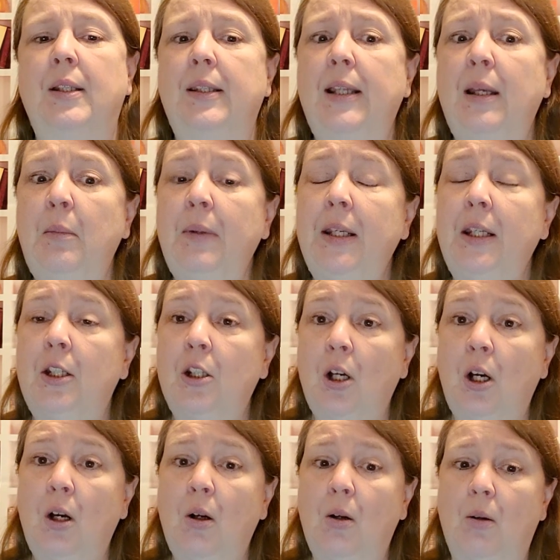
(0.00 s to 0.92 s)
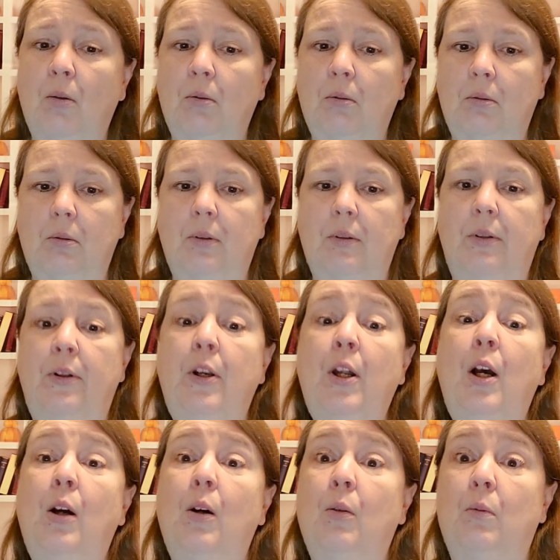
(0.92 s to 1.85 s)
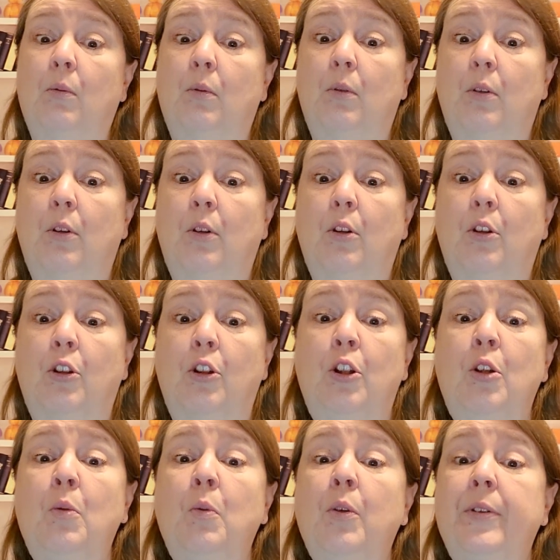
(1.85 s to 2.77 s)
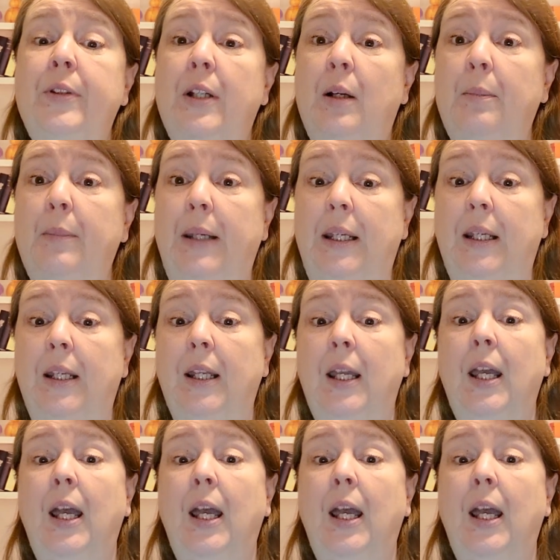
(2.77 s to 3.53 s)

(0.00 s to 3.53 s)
Let me go. No, you will tell me,